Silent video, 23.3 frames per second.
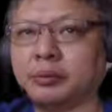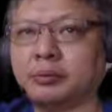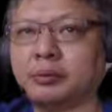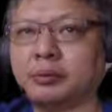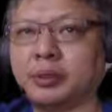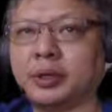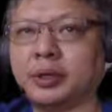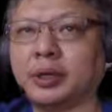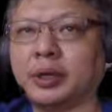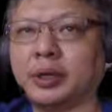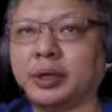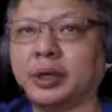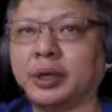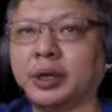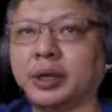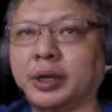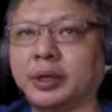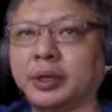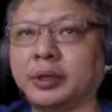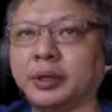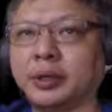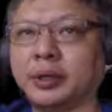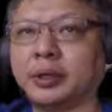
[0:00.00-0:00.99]
red would
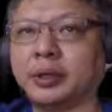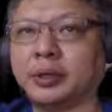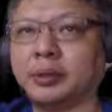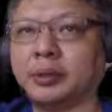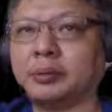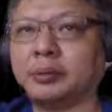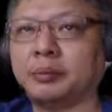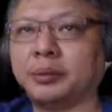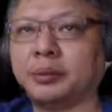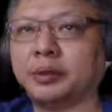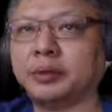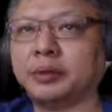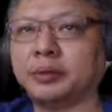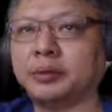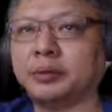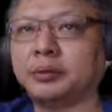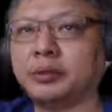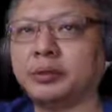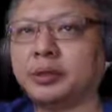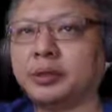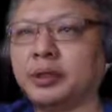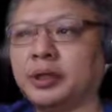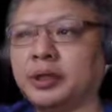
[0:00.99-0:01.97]
play r9
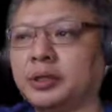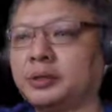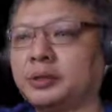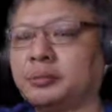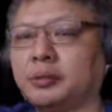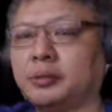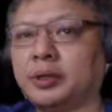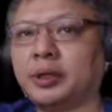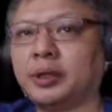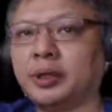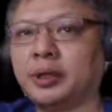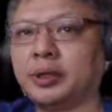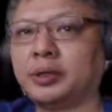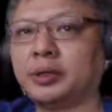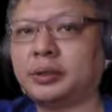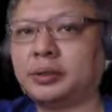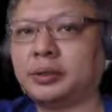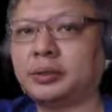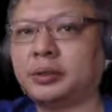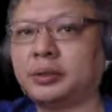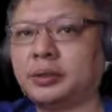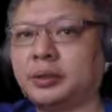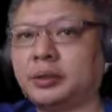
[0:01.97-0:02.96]
plus 3 as
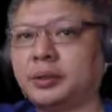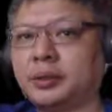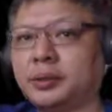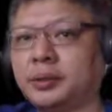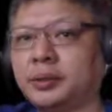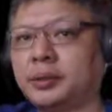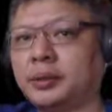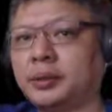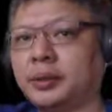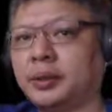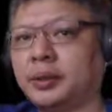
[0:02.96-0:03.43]
planned.